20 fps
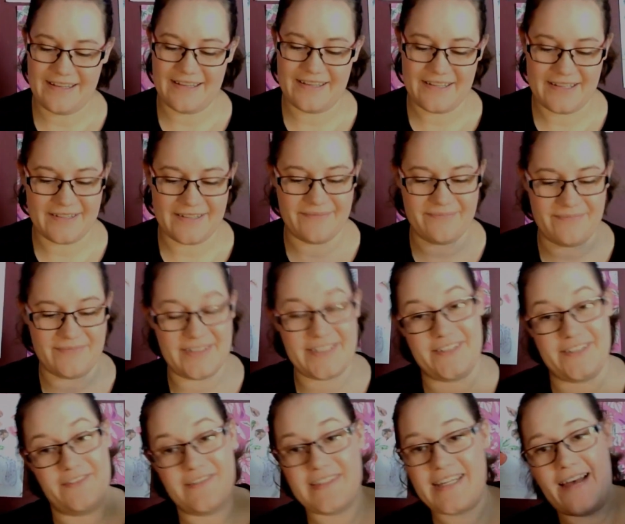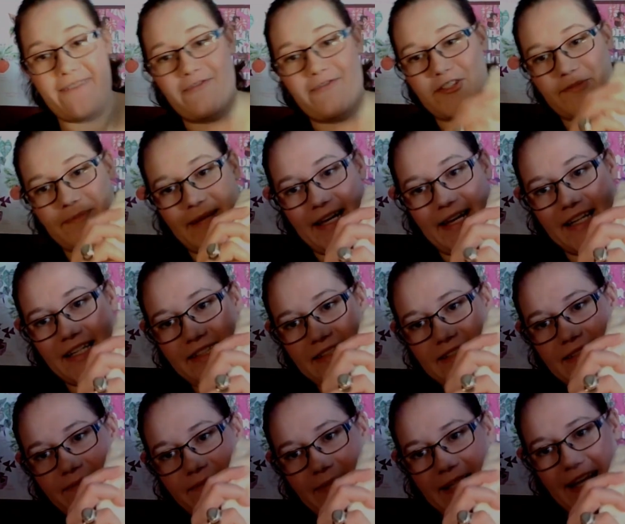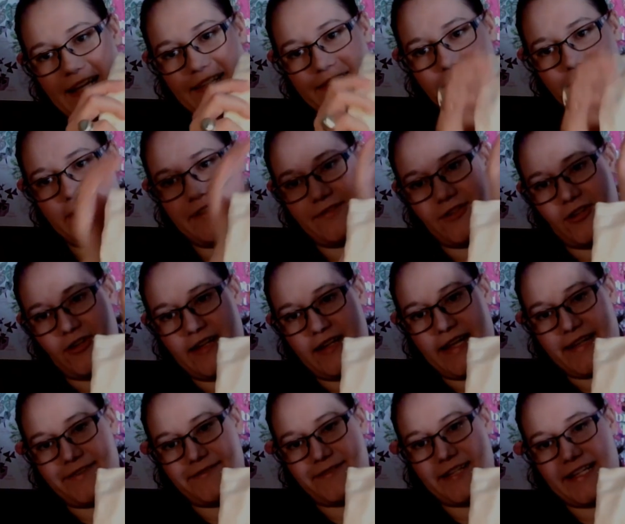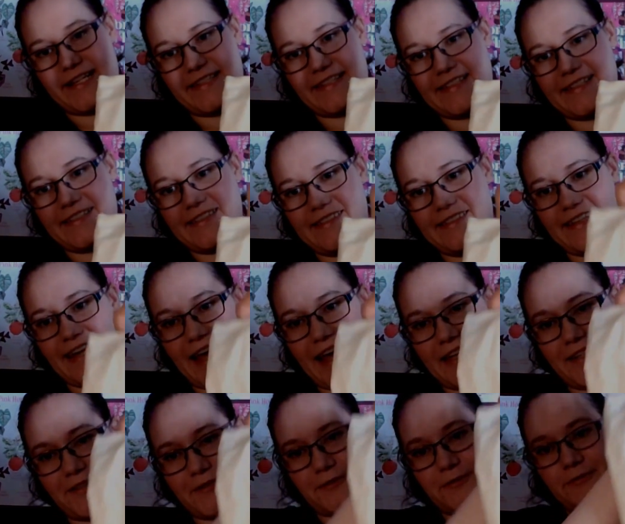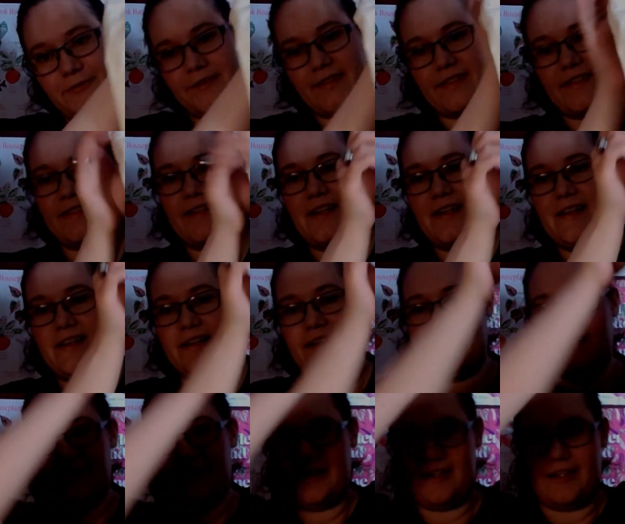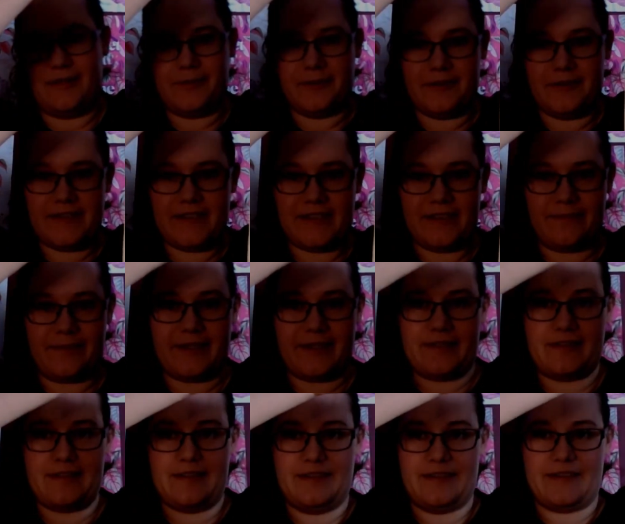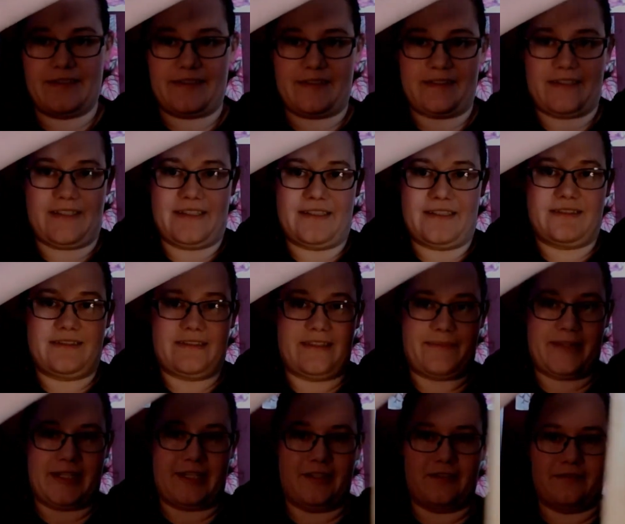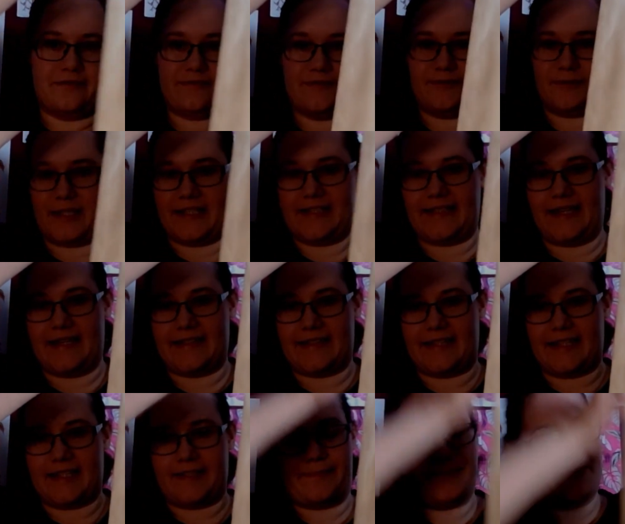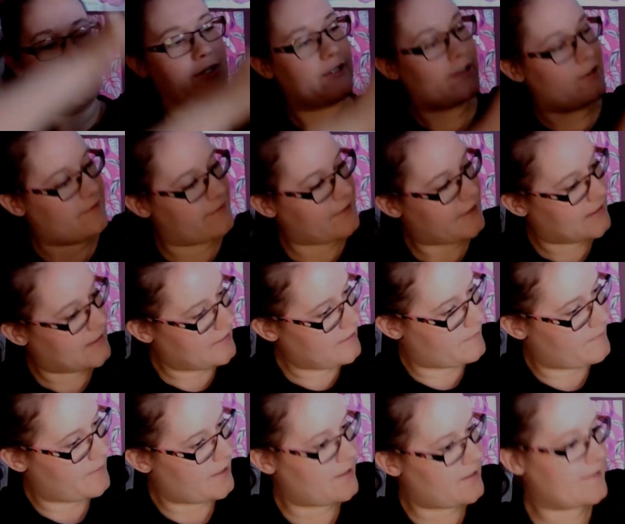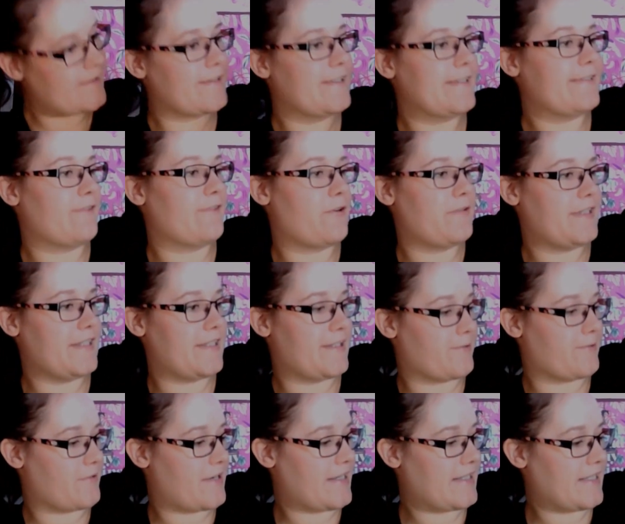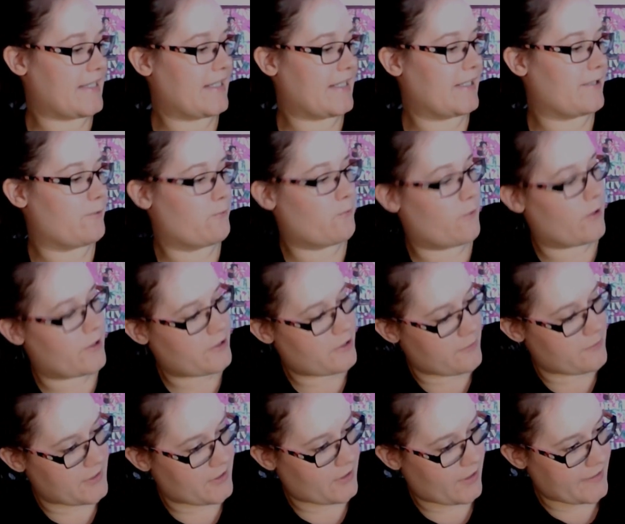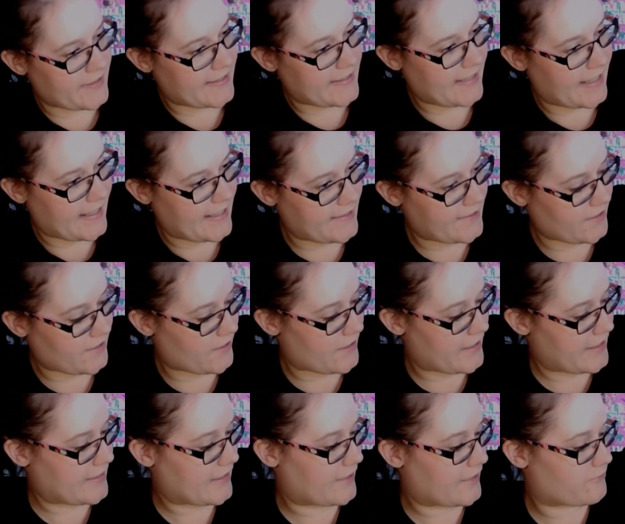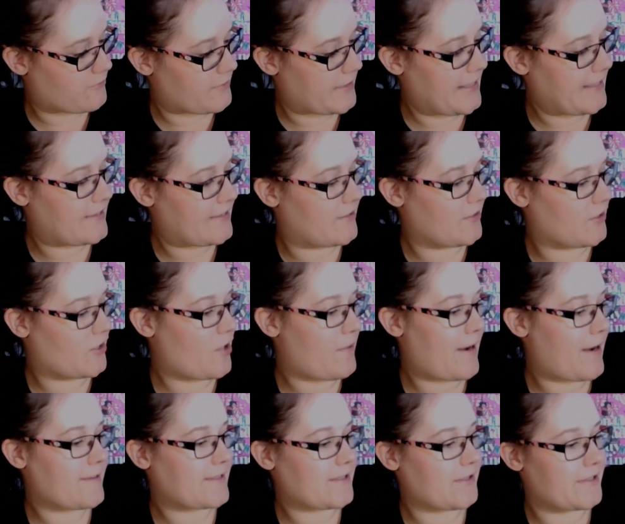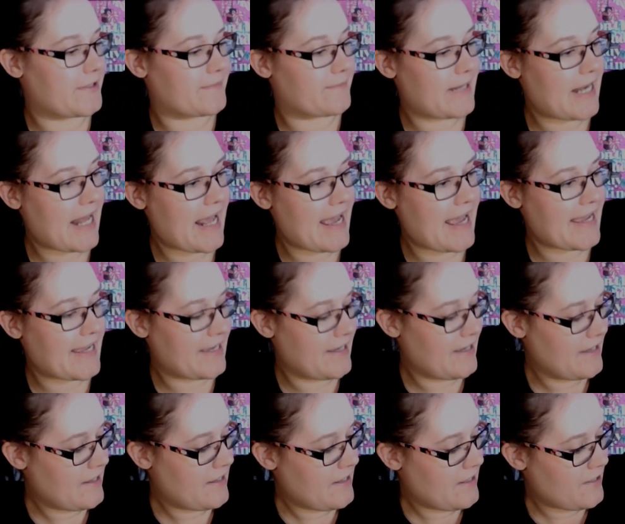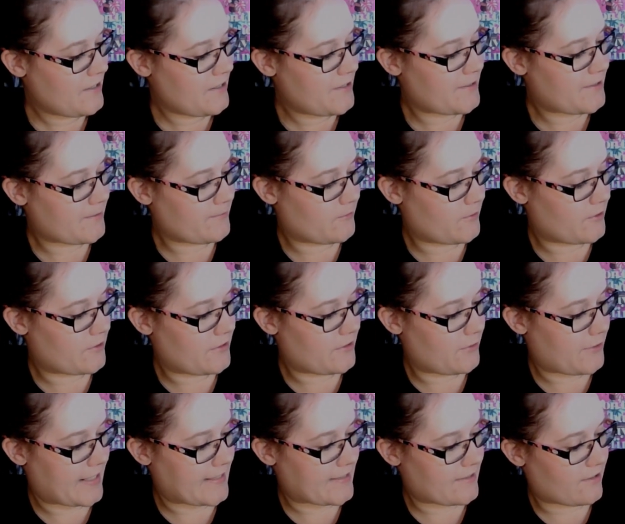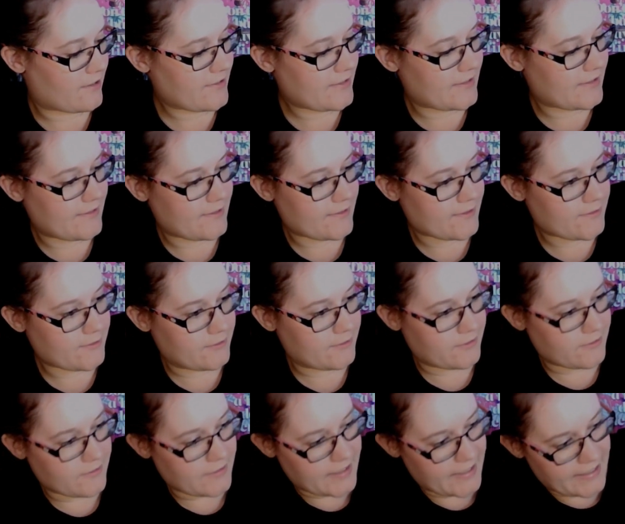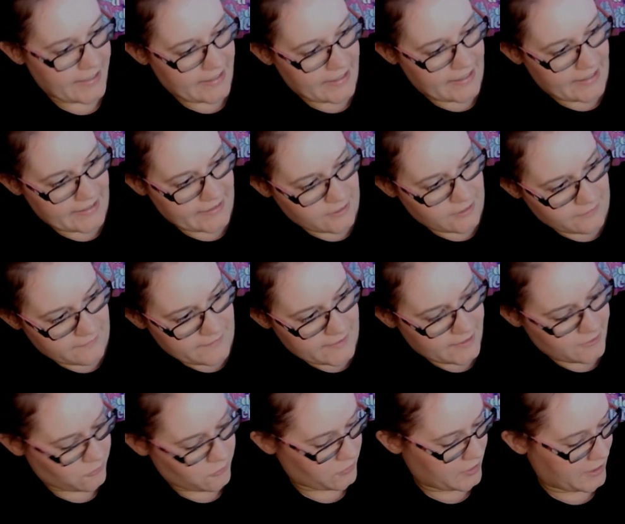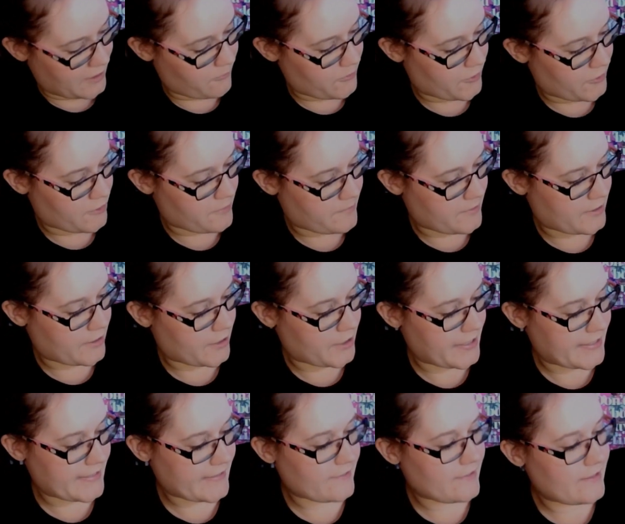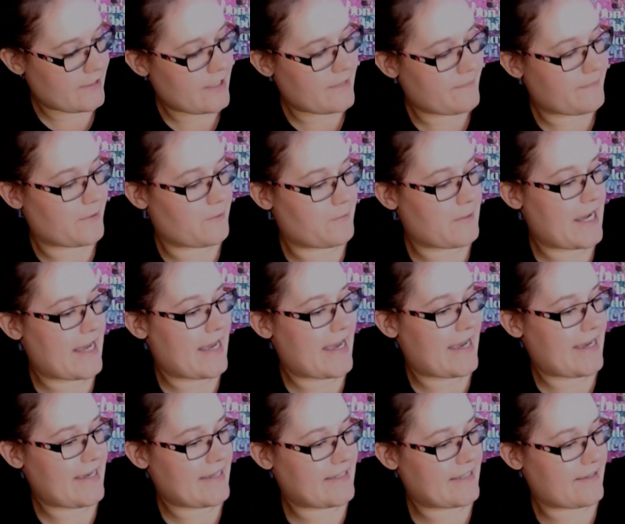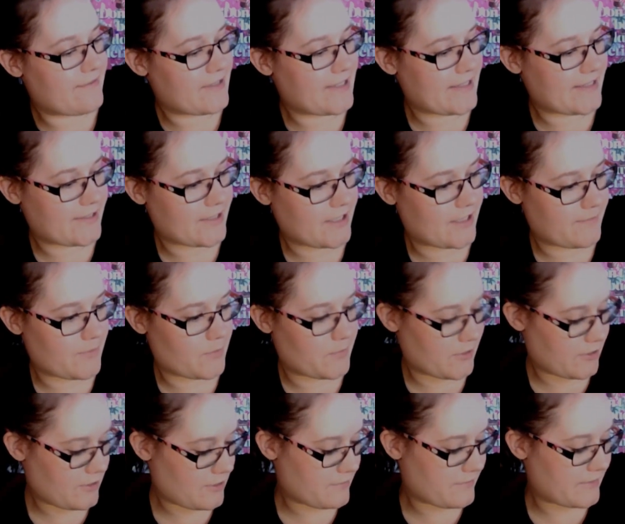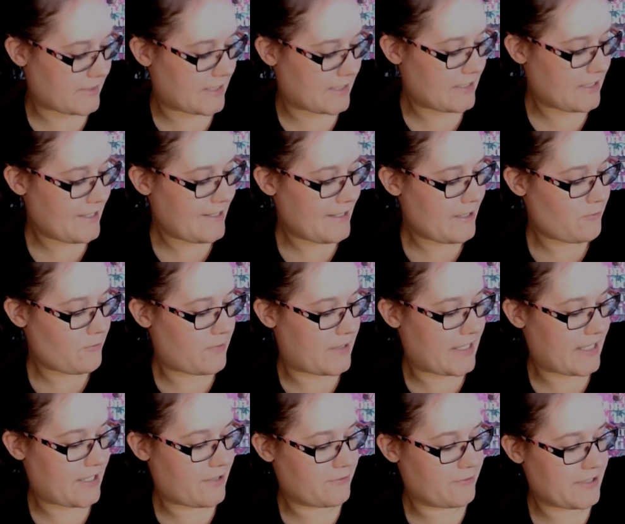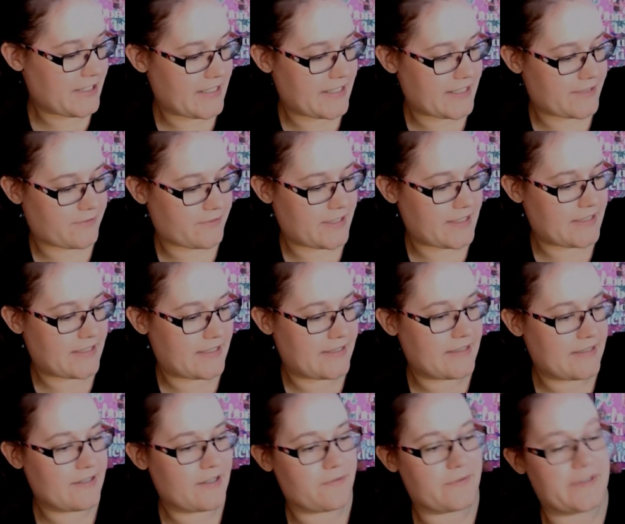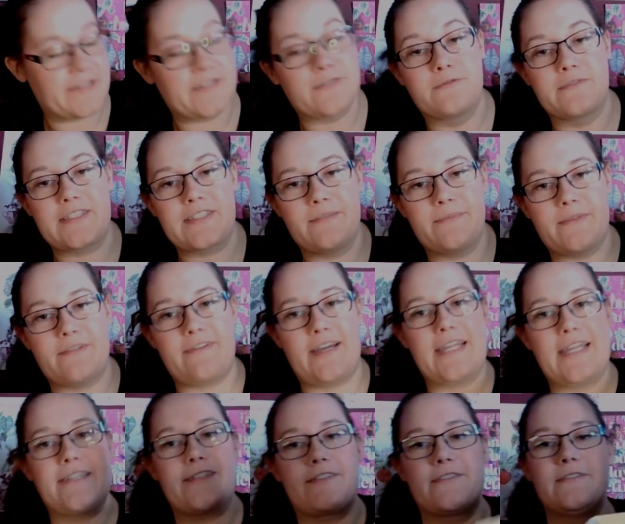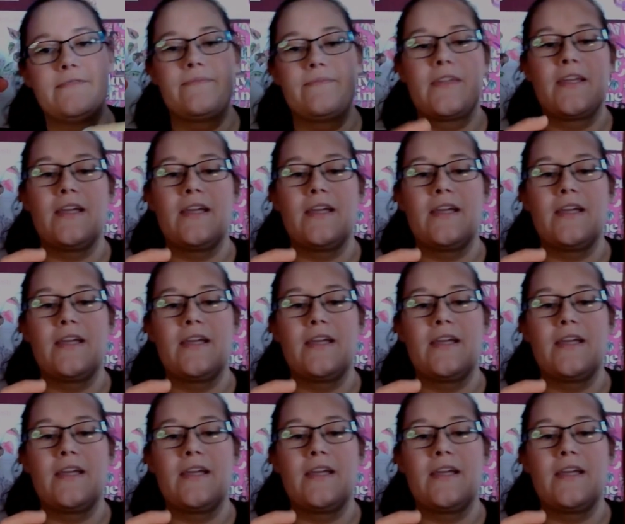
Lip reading: It's another canvas bag, but it has kind of like leatherette handles. I bought it because, I mean, it loves what it says. It says book lover, a person devoted to reading, one who would rather stay inside and read than go outside and play, someone who gets lost in a story and loves to dream with open eyes. Beware, never disturb a book lover when he or she is reading. Results can be fatal.